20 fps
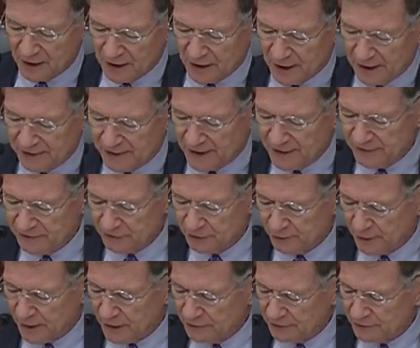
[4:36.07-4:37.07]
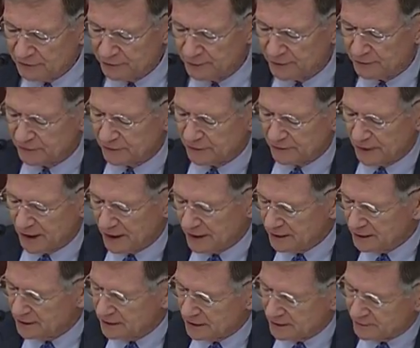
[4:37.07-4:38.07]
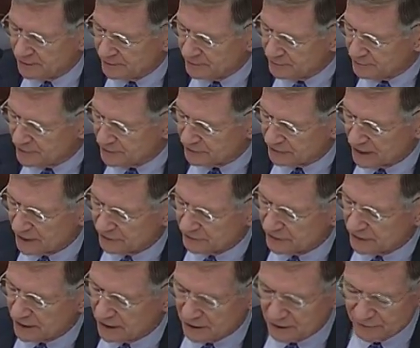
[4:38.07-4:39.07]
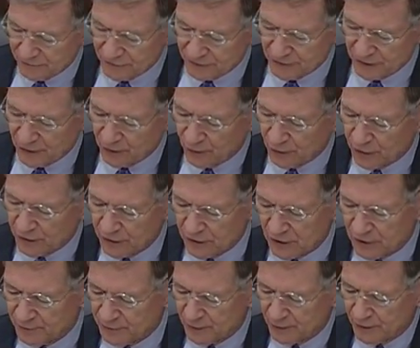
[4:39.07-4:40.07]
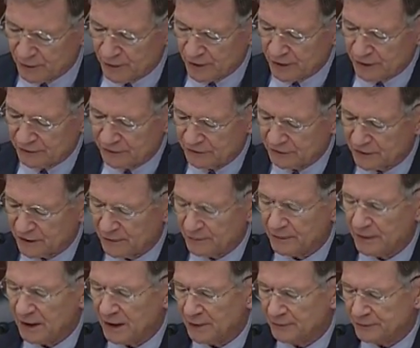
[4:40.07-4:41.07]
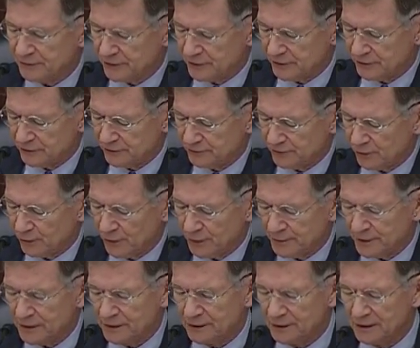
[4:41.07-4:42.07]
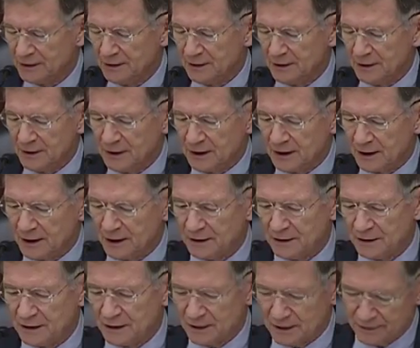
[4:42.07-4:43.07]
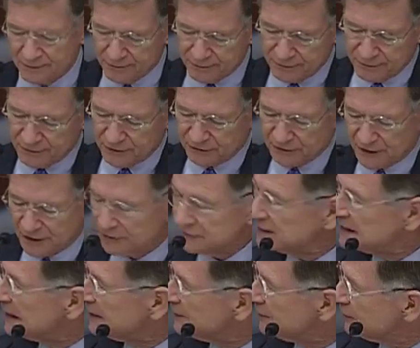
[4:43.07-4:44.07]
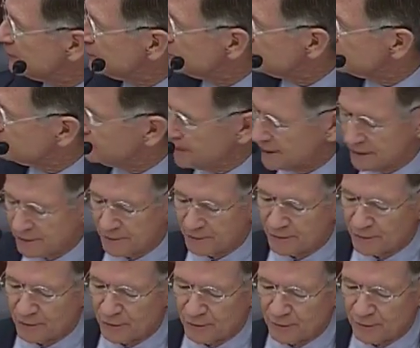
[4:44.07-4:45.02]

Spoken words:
I thank the sponsors, Mr. Knight and Ms. Esty, for their work on promoting STEM opportunities for women. And Ms. Esty, I know you've been